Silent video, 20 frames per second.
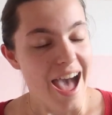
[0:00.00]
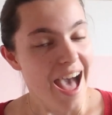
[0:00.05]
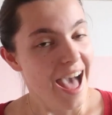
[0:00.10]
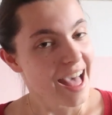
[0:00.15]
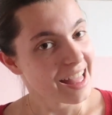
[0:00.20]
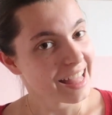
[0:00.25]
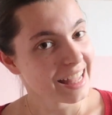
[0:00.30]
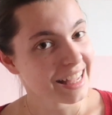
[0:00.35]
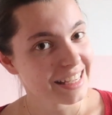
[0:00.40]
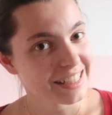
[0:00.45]

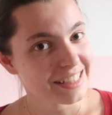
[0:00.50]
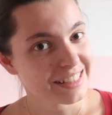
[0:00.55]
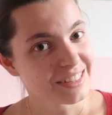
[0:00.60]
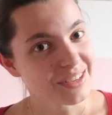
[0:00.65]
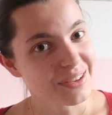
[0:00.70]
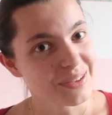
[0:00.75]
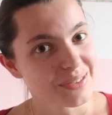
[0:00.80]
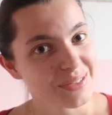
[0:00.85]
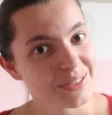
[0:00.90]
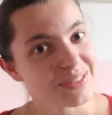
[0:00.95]
And
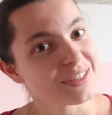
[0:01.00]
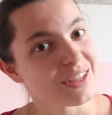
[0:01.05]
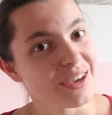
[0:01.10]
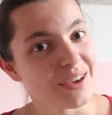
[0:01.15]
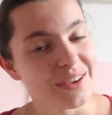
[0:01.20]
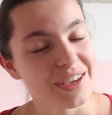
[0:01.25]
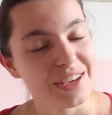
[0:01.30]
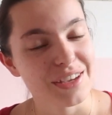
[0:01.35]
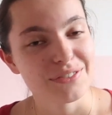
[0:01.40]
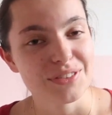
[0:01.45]
also,
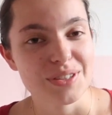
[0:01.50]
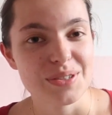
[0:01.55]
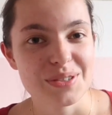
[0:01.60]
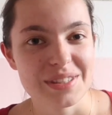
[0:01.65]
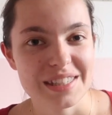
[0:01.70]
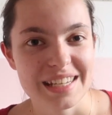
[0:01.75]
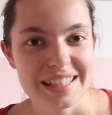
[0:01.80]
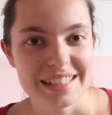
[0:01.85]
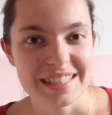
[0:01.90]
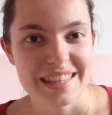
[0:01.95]
if you
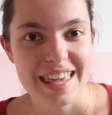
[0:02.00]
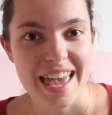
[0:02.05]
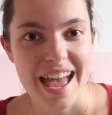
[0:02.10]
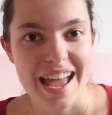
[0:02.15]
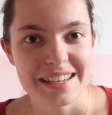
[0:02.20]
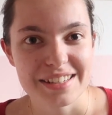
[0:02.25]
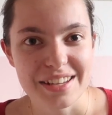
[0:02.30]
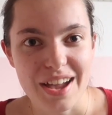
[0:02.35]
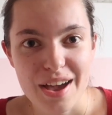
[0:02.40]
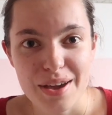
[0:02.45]
stick to the
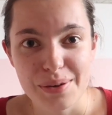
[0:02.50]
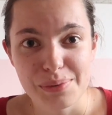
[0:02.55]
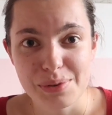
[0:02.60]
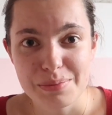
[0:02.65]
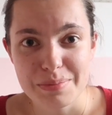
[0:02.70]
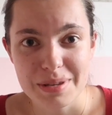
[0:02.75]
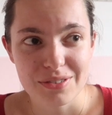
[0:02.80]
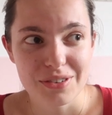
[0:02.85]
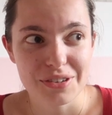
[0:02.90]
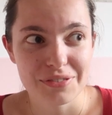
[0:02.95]
end, I will
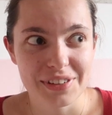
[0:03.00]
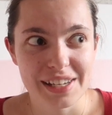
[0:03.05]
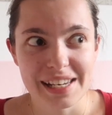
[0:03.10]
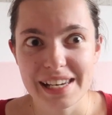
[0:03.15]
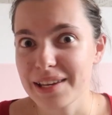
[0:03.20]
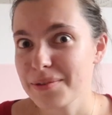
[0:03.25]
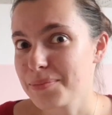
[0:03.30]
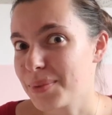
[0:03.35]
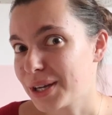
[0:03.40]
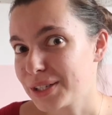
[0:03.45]
be
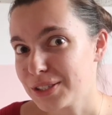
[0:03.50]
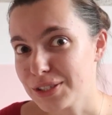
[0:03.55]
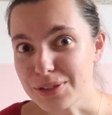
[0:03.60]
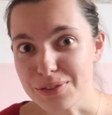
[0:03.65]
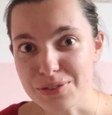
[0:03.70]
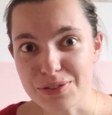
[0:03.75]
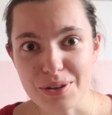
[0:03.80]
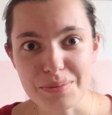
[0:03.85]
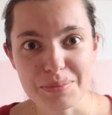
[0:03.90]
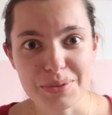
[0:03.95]
revealing my
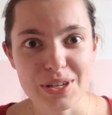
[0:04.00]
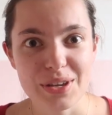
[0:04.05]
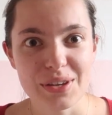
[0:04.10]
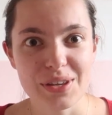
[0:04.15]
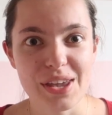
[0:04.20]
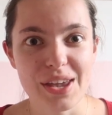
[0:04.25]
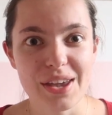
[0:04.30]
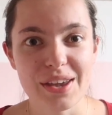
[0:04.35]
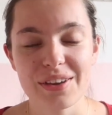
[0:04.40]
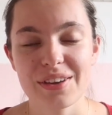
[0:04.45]
new job to
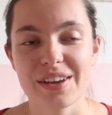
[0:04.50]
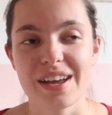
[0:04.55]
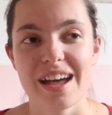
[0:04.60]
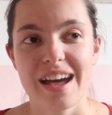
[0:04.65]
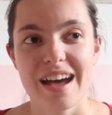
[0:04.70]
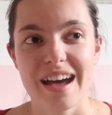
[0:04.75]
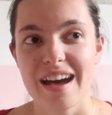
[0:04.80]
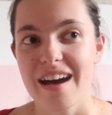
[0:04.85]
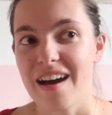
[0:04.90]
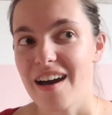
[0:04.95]
you.
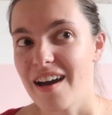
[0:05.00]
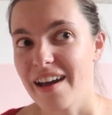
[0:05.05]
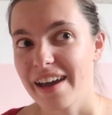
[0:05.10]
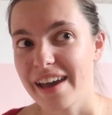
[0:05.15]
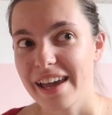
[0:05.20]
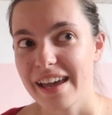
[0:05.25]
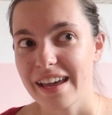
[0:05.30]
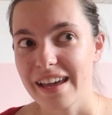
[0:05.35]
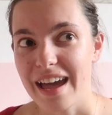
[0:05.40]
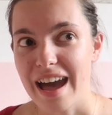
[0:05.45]

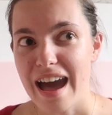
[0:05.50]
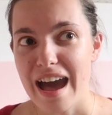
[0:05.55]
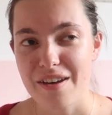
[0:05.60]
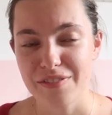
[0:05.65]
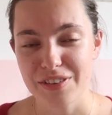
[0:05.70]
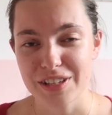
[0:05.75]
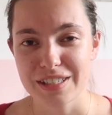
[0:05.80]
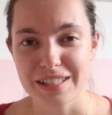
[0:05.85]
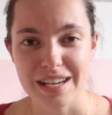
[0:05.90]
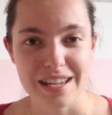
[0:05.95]

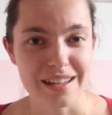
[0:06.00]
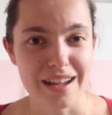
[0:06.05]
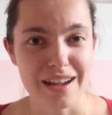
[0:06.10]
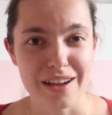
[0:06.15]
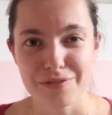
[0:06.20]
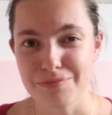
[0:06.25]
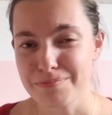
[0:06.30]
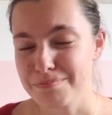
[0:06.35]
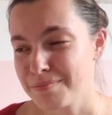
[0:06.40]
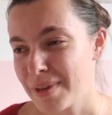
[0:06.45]

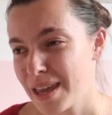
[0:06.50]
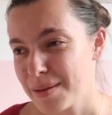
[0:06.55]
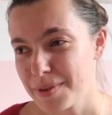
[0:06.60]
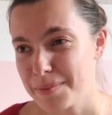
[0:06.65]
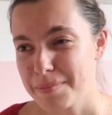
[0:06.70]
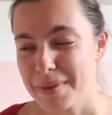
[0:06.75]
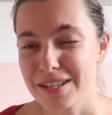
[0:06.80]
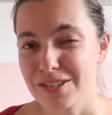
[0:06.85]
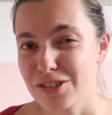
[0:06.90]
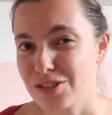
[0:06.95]
I've maybe
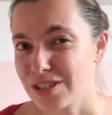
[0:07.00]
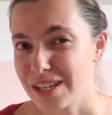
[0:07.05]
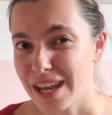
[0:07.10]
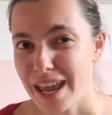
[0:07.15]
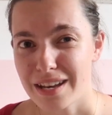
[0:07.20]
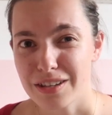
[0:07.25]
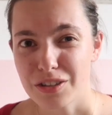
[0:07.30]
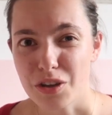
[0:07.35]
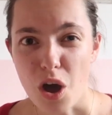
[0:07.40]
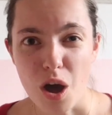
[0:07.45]
mentioned
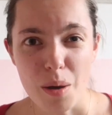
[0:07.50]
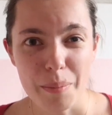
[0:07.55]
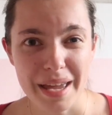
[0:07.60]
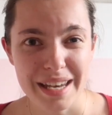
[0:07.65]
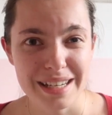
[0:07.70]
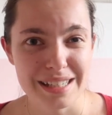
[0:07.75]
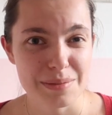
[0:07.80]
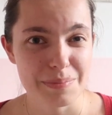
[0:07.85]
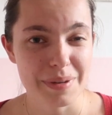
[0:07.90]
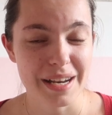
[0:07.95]
it in
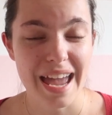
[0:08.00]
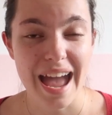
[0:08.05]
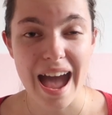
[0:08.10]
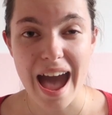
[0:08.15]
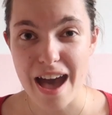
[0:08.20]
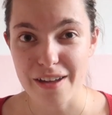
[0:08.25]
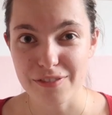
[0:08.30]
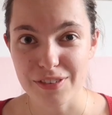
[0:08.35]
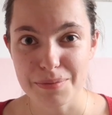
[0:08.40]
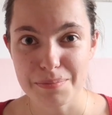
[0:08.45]
comments, but I
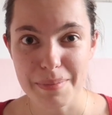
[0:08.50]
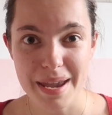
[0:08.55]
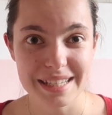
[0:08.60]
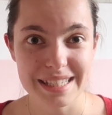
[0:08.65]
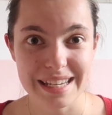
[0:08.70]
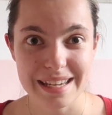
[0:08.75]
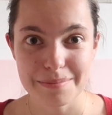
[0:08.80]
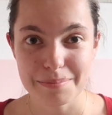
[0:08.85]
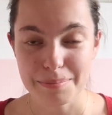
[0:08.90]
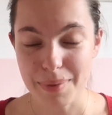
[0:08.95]
haven't
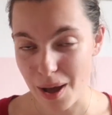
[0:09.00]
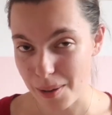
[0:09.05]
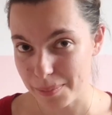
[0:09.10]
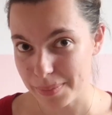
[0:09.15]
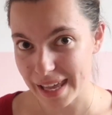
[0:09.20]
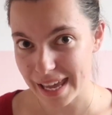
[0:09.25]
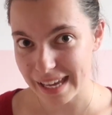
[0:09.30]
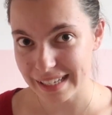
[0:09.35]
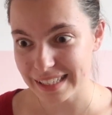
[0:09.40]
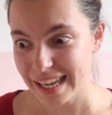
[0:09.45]
made it
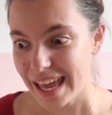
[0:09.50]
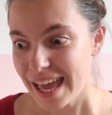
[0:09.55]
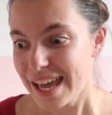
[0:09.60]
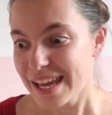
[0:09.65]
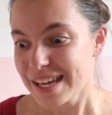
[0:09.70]
public.